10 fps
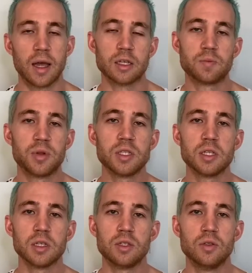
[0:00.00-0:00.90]

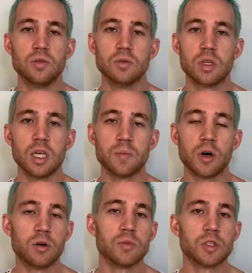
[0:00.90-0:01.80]
explicitly to keep
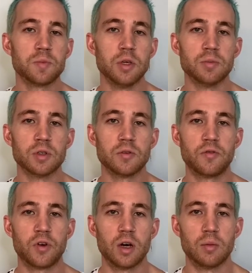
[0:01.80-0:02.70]
homeless people
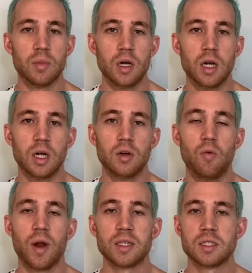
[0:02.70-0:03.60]
from
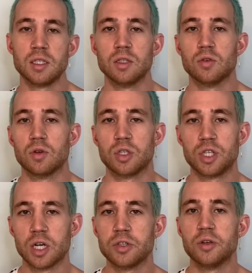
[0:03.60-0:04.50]
resting or
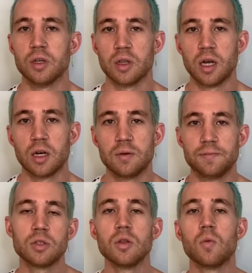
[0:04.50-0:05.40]
sheltering there. This
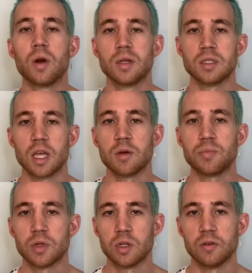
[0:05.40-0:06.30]
is only one
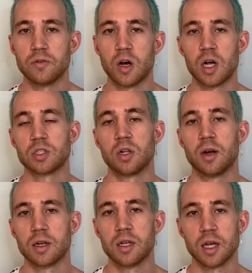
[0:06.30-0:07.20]
example of hostile
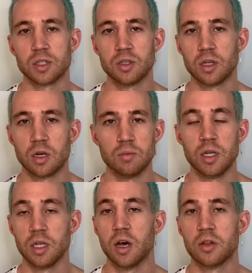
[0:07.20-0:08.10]
architecture. There are
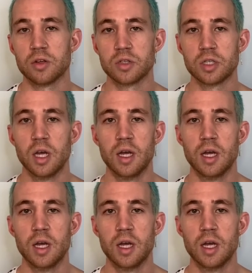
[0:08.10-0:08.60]
many others.